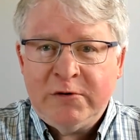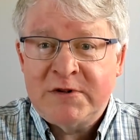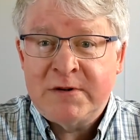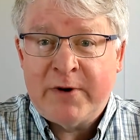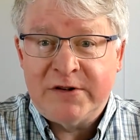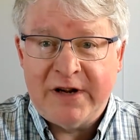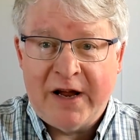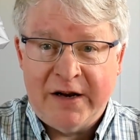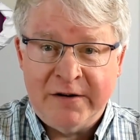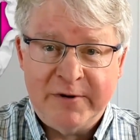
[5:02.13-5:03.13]
was about to
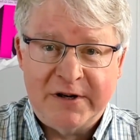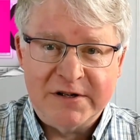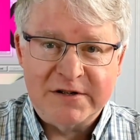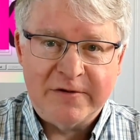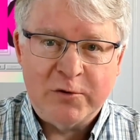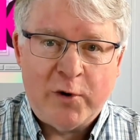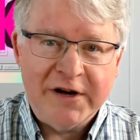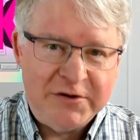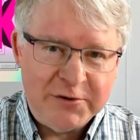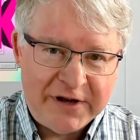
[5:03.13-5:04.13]
end because of the
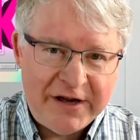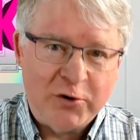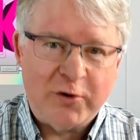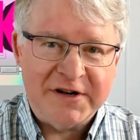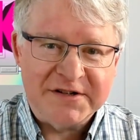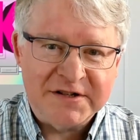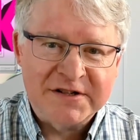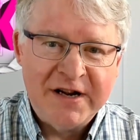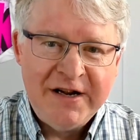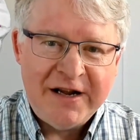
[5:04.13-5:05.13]
Y2K
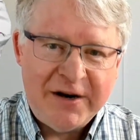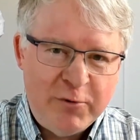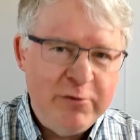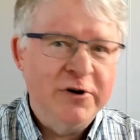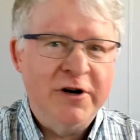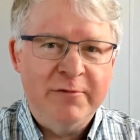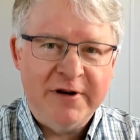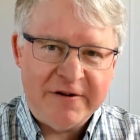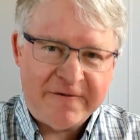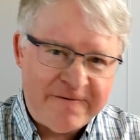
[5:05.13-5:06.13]
crisis, and we were going to be
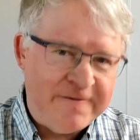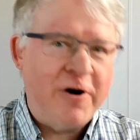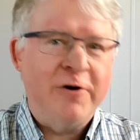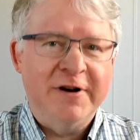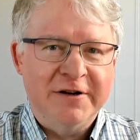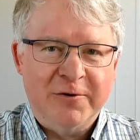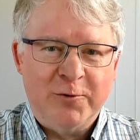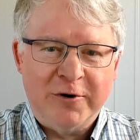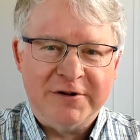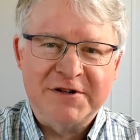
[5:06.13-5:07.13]
at the far end of the
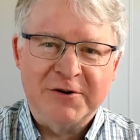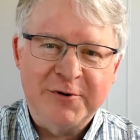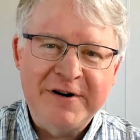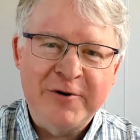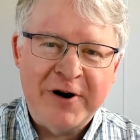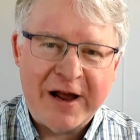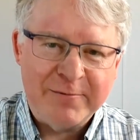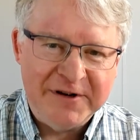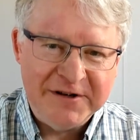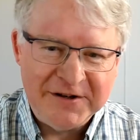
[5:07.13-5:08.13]
world. So whatever
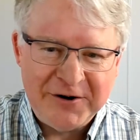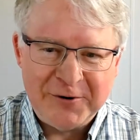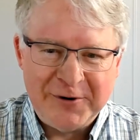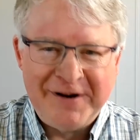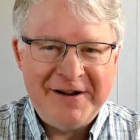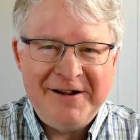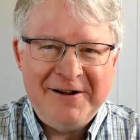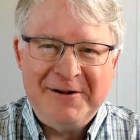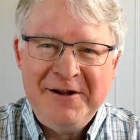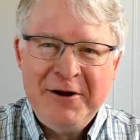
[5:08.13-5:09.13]
happened,
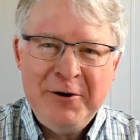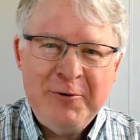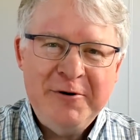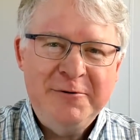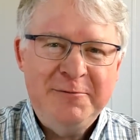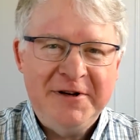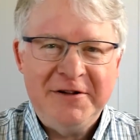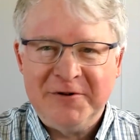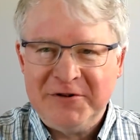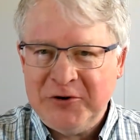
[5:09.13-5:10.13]
we would be
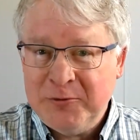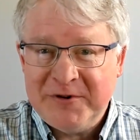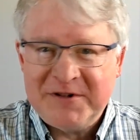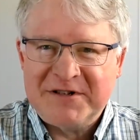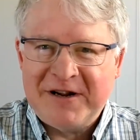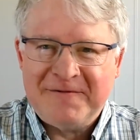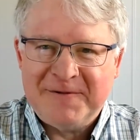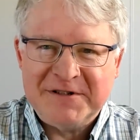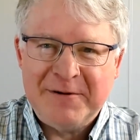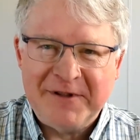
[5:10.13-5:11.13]
either doomed or safe
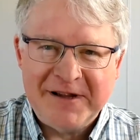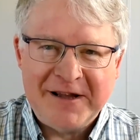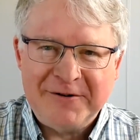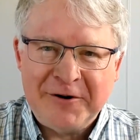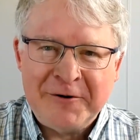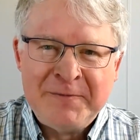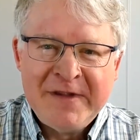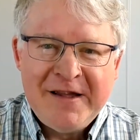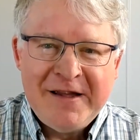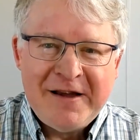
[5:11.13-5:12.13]
or something. I don't
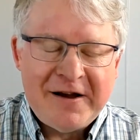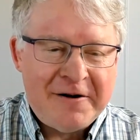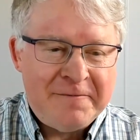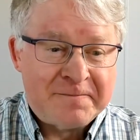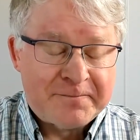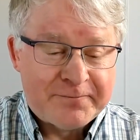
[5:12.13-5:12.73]
know.